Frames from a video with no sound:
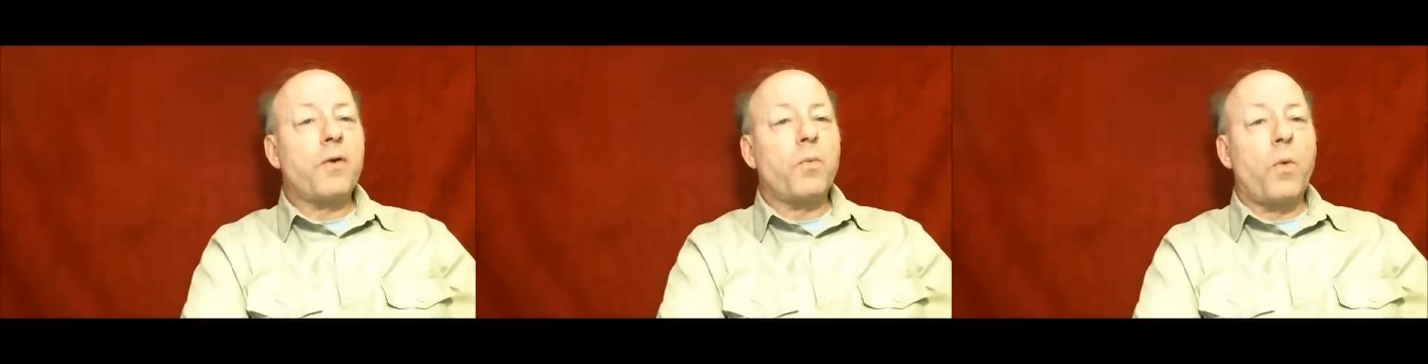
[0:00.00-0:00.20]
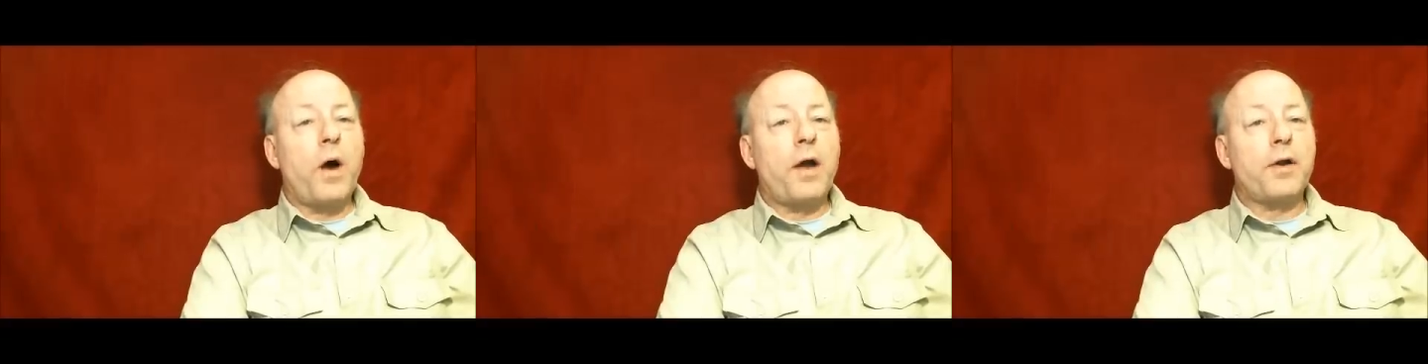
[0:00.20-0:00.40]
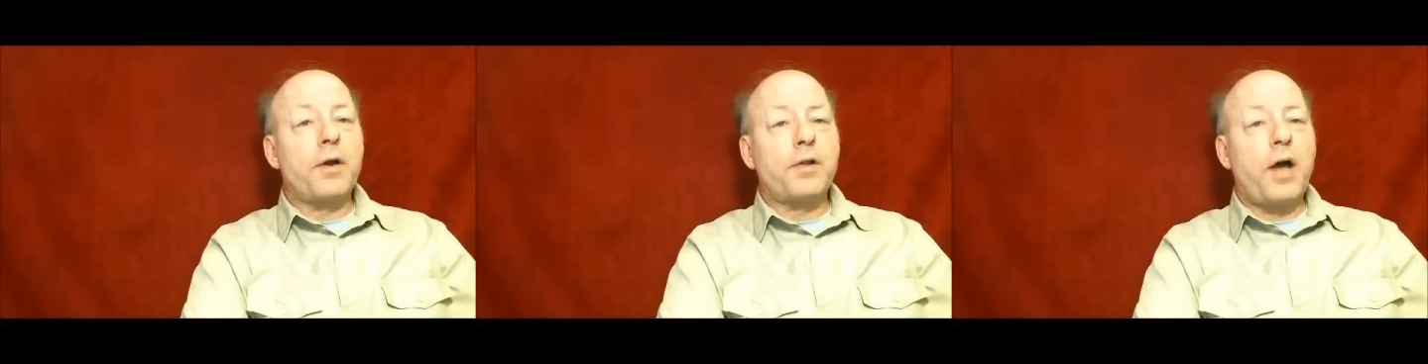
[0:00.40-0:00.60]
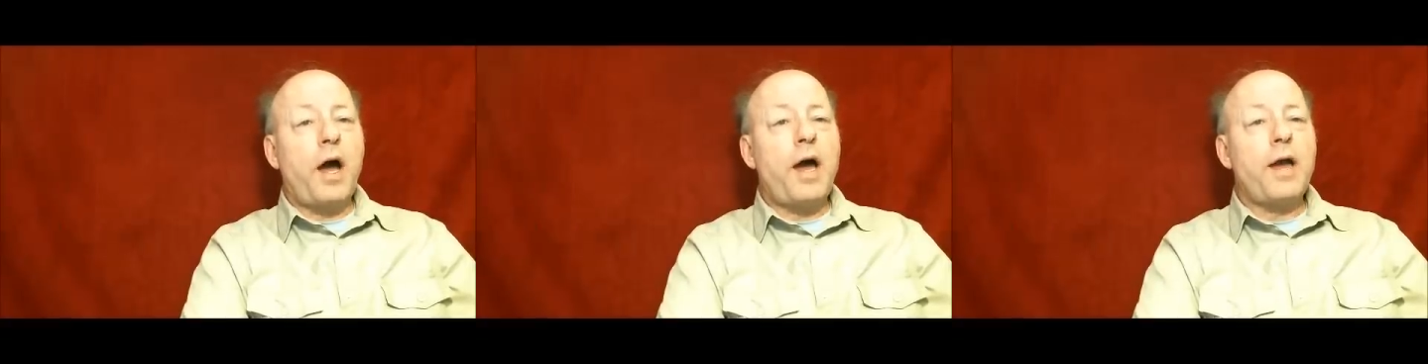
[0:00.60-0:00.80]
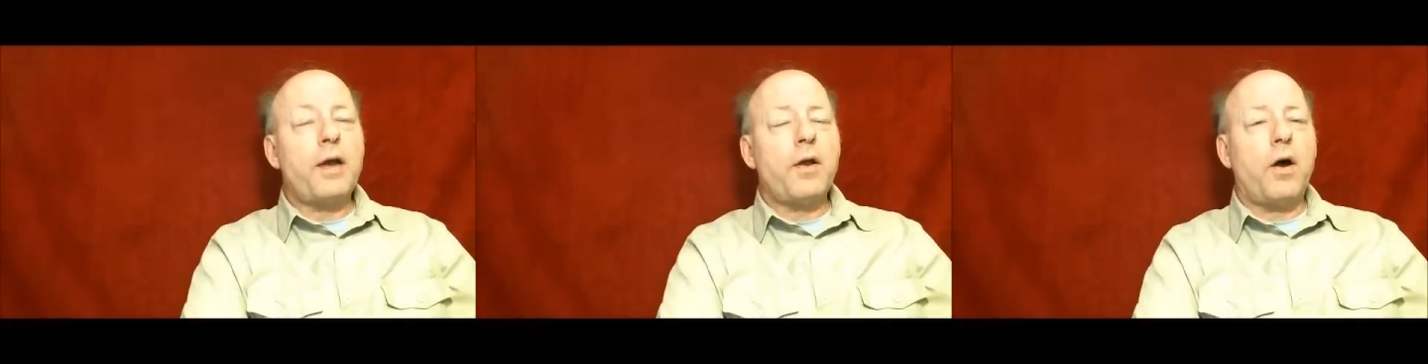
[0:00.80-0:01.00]

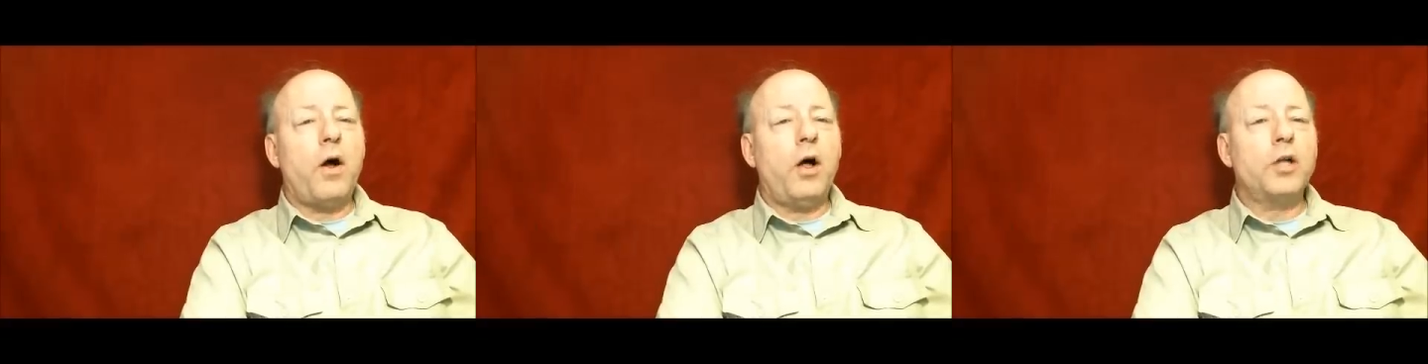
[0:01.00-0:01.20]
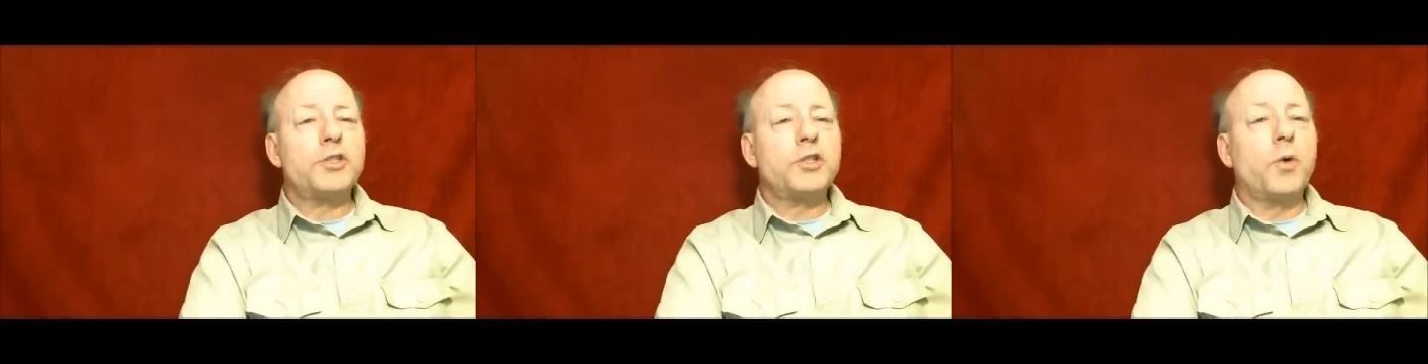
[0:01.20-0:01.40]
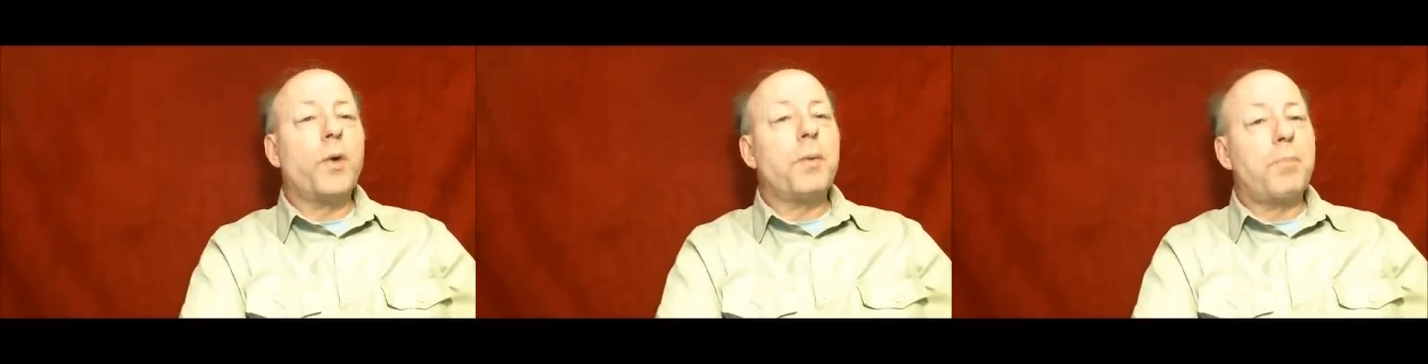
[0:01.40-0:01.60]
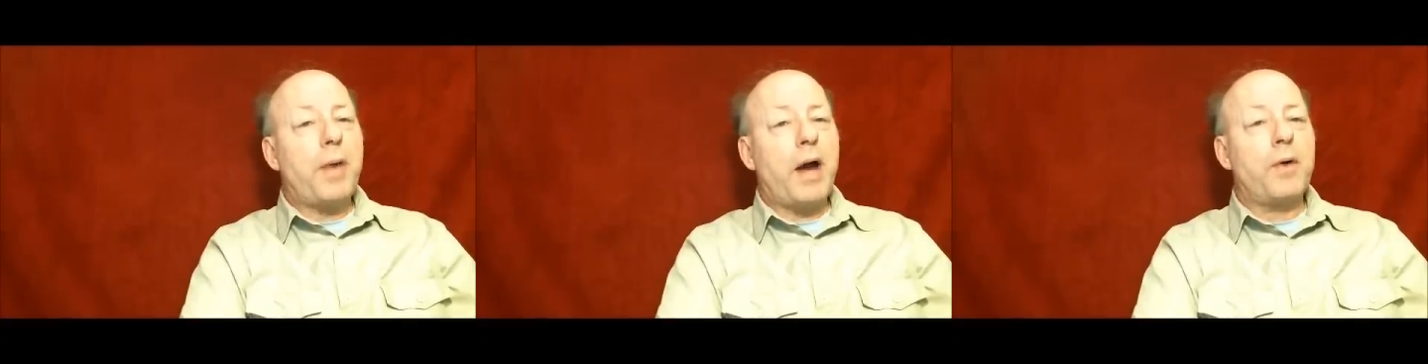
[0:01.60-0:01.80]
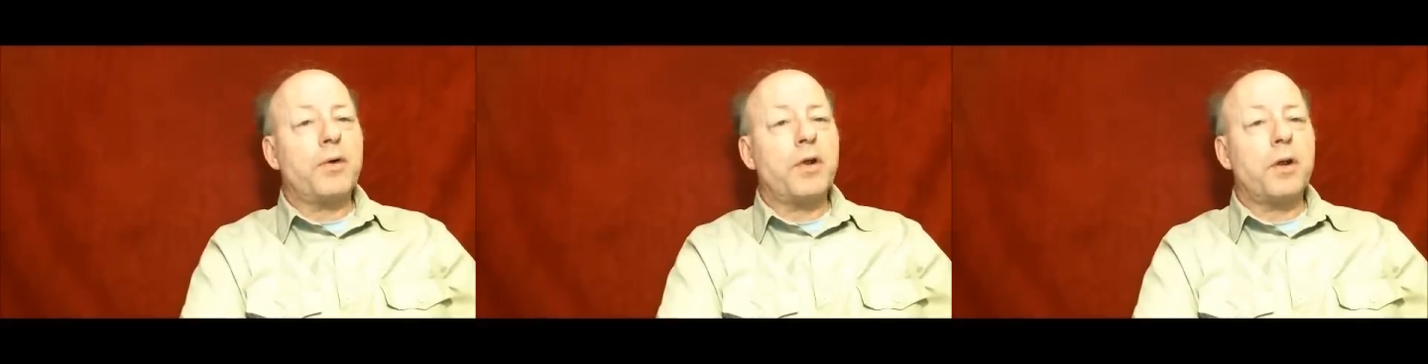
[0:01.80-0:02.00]
watertight, also
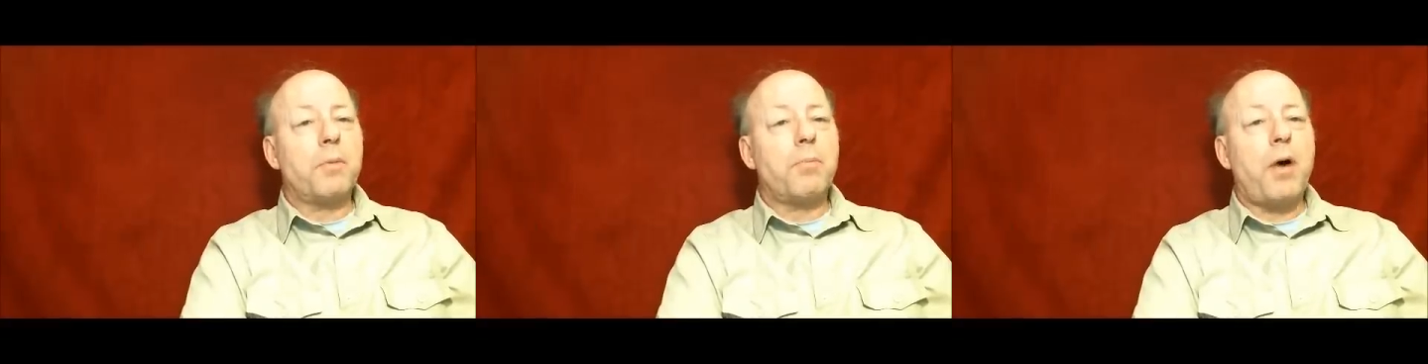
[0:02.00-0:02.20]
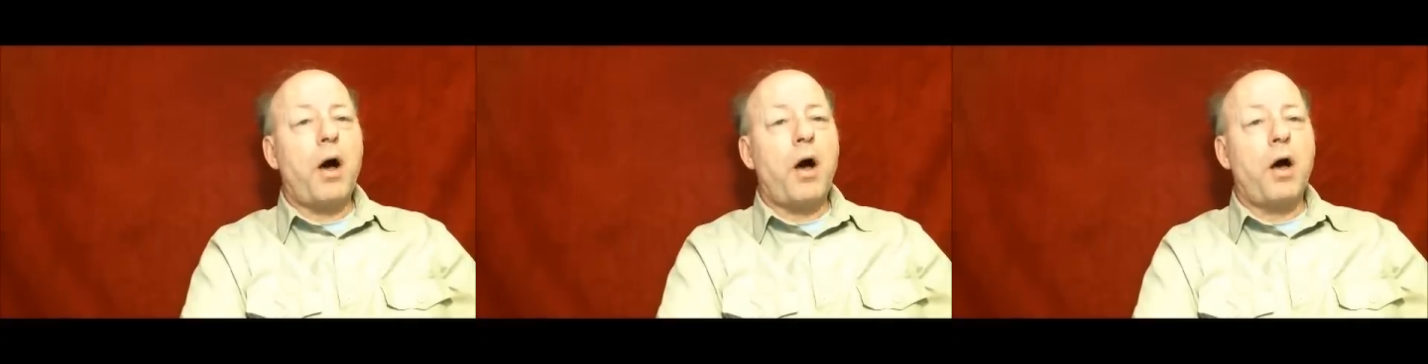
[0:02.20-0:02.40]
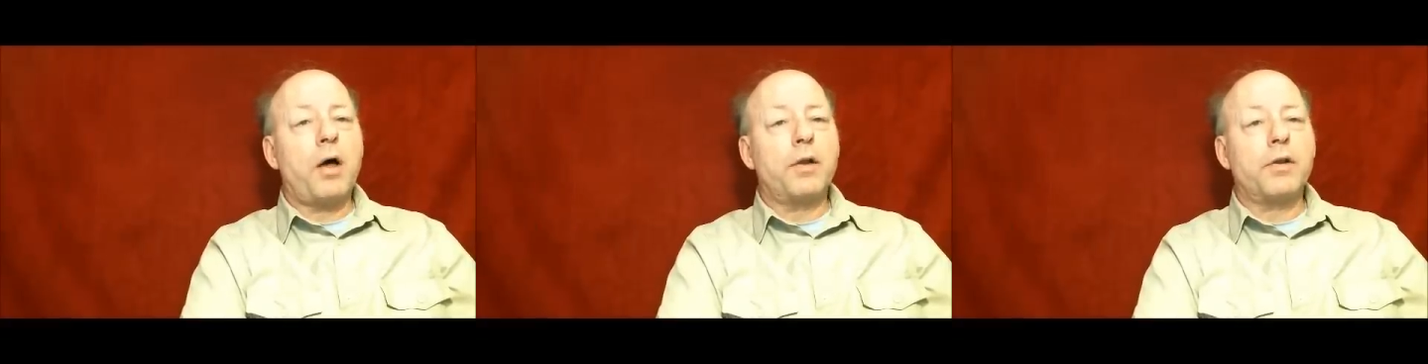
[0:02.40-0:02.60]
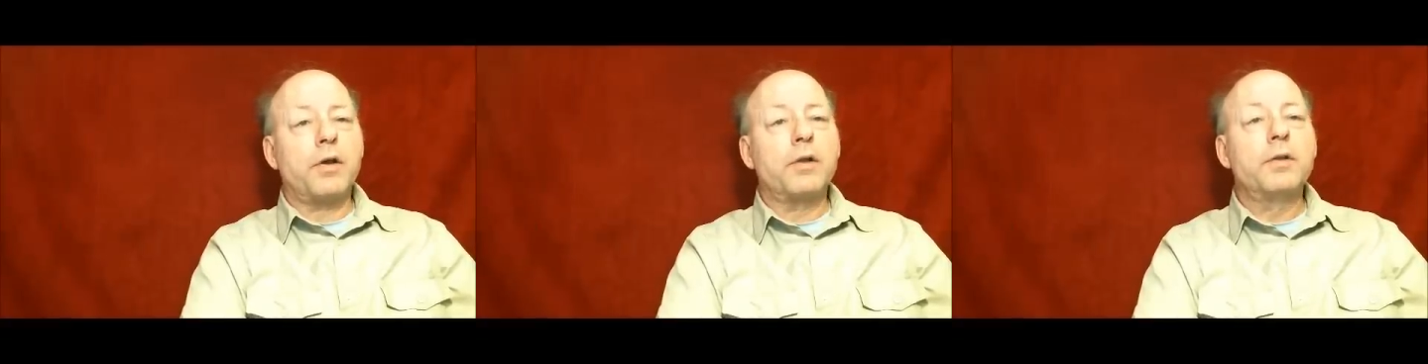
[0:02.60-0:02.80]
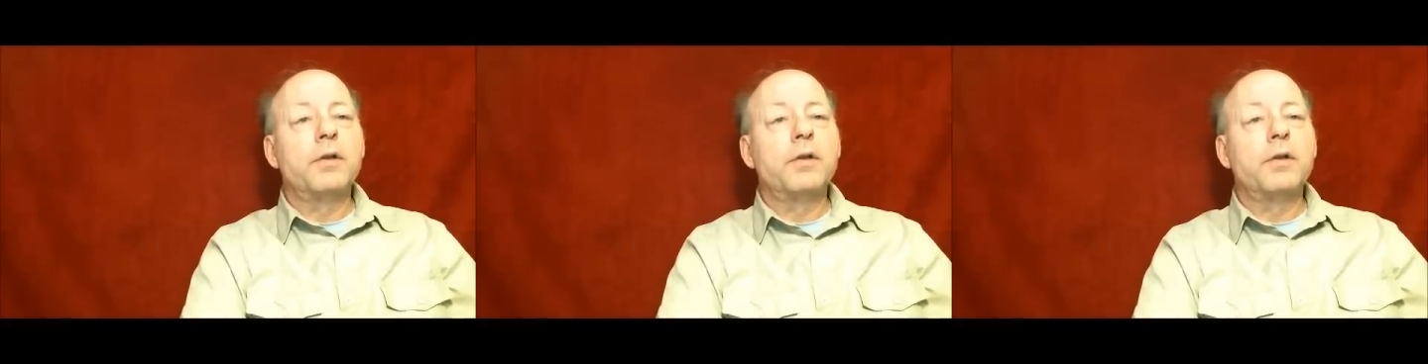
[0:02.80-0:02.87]
impounded a pond.